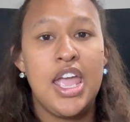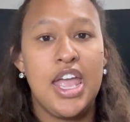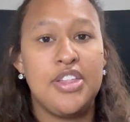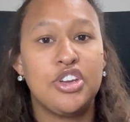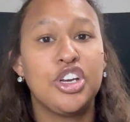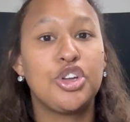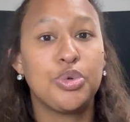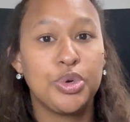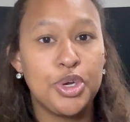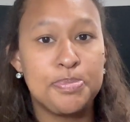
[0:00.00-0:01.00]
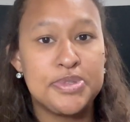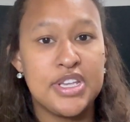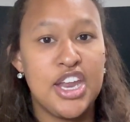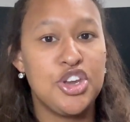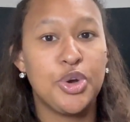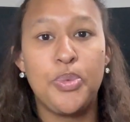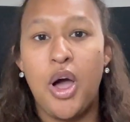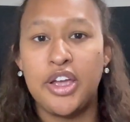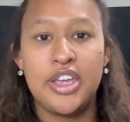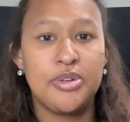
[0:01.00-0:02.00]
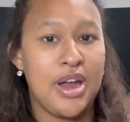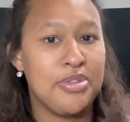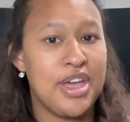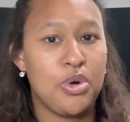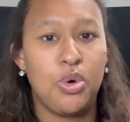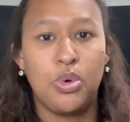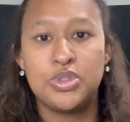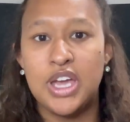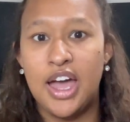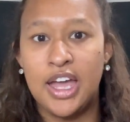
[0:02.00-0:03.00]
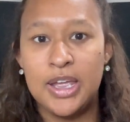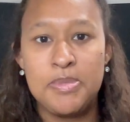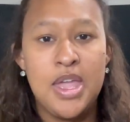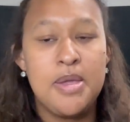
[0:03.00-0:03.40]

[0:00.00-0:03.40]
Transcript: and they're in groups and you're walking around that whole time,